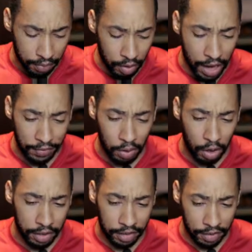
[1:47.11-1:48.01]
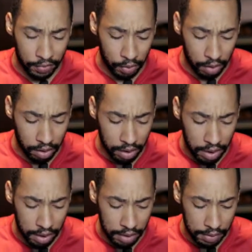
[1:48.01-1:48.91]
you have to audition
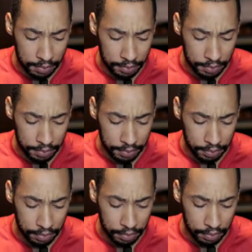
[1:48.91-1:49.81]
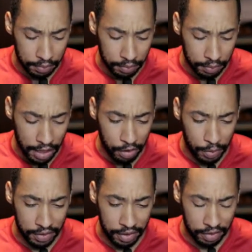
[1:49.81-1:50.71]
for each
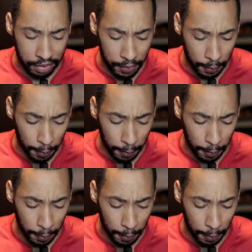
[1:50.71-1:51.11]
position.